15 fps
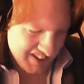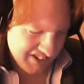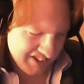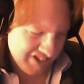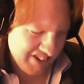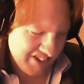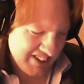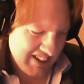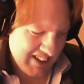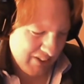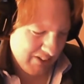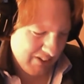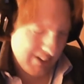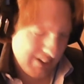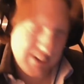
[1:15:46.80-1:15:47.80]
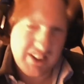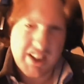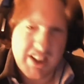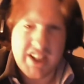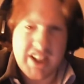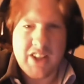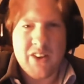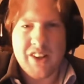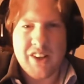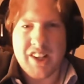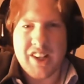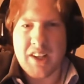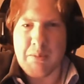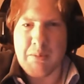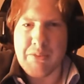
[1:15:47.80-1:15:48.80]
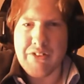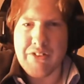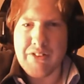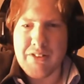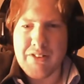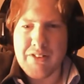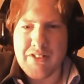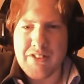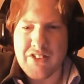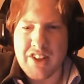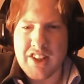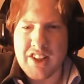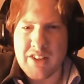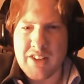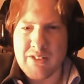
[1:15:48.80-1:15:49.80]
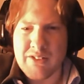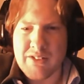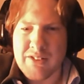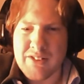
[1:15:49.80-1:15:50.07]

Does it count the AR games? Do they count?